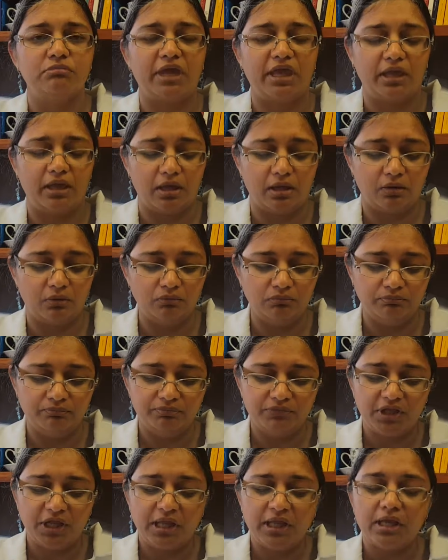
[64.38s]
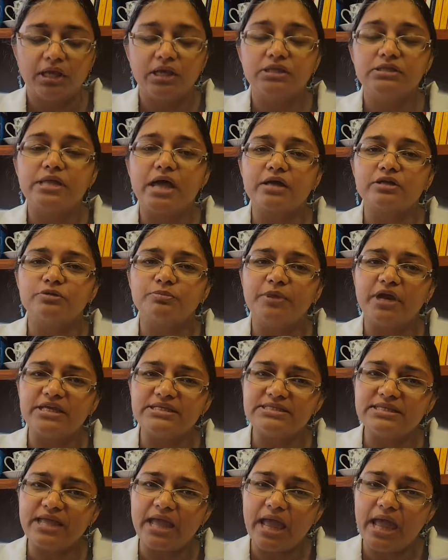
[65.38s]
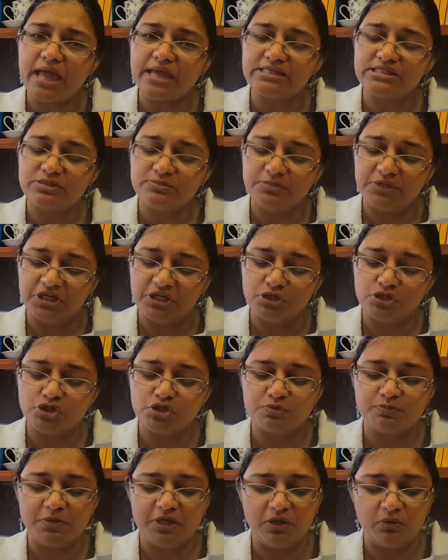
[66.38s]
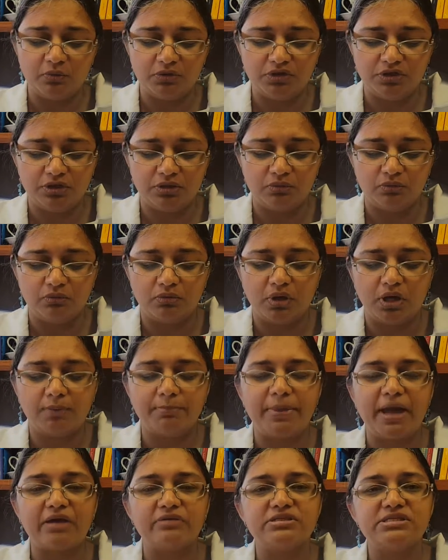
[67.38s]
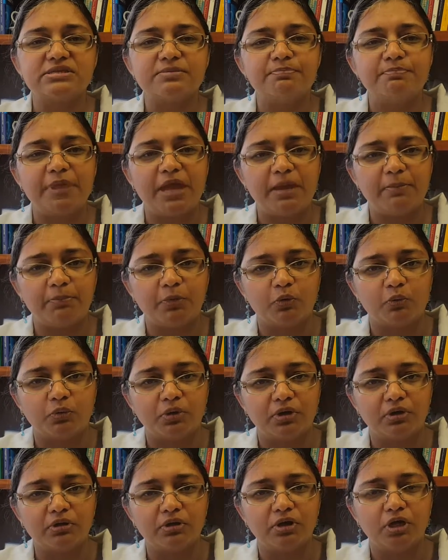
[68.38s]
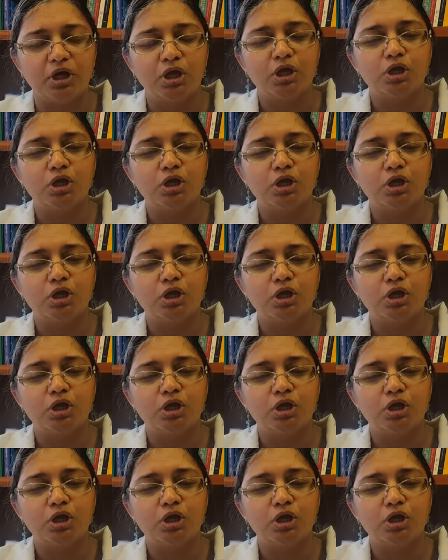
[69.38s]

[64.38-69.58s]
may go. "Dr. Bresney asked me to speak with you about some paperwork